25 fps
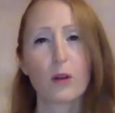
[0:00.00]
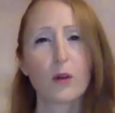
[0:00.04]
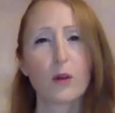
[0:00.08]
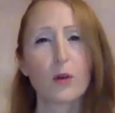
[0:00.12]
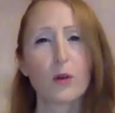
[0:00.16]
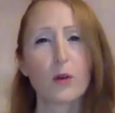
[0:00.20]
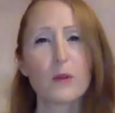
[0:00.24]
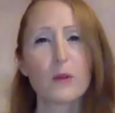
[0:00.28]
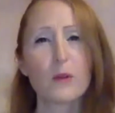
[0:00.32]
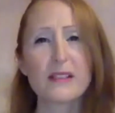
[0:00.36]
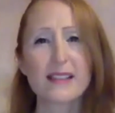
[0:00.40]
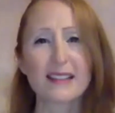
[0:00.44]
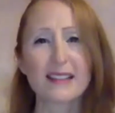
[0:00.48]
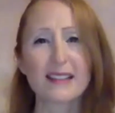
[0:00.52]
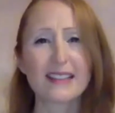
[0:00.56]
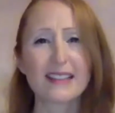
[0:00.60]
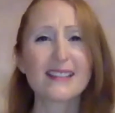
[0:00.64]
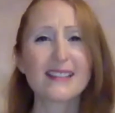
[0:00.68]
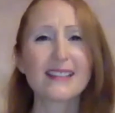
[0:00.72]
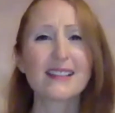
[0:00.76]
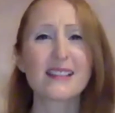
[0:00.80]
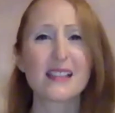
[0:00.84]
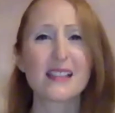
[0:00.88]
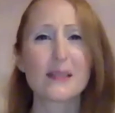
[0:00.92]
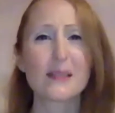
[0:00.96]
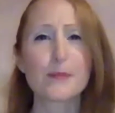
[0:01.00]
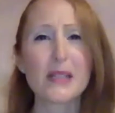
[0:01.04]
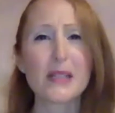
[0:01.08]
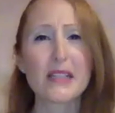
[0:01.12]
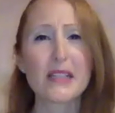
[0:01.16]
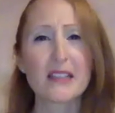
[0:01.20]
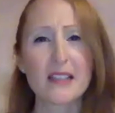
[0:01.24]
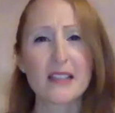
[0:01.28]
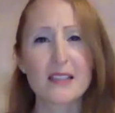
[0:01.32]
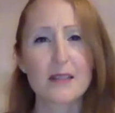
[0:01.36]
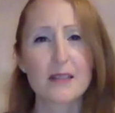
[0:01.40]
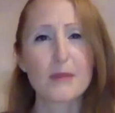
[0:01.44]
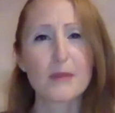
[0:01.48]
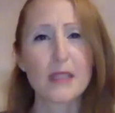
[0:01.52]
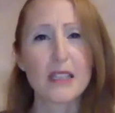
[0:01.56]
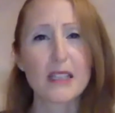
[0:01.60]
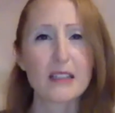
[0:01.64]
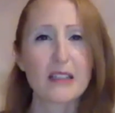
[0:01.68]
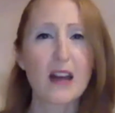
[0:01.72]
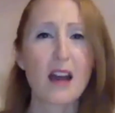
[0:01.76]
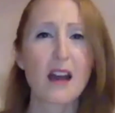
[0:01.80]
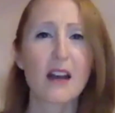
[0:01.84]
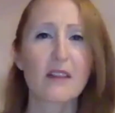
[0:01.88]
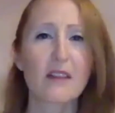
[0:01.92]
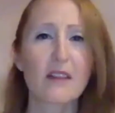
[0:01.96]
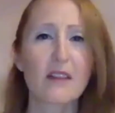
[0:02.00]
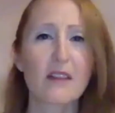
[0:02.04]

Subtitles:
is it? Is it speaking to me enough?